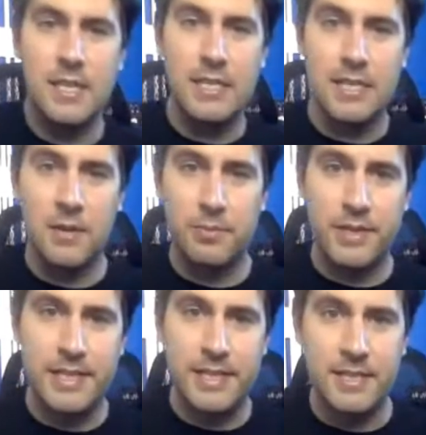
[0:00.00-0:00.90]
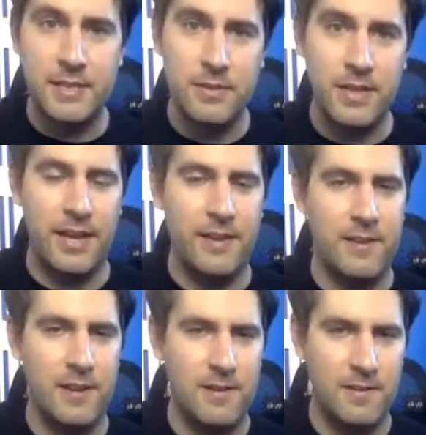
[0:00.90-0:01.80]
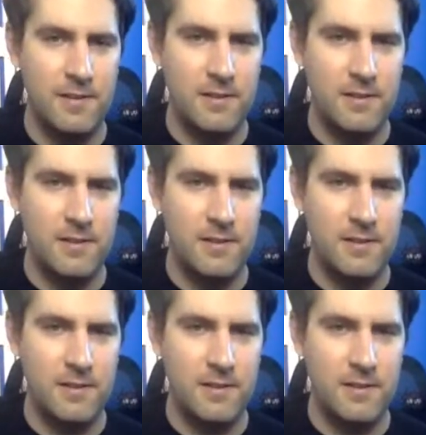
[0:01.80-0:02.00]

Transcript: guitars sound pretty good, don't they?